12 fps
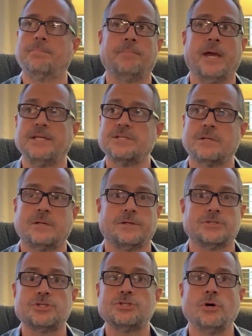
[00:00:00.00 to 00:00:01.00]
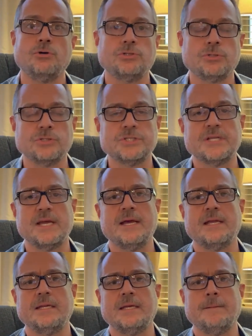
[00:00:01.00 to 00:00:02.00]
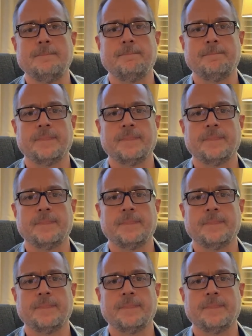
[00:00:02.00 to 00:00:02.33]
based on your social standing.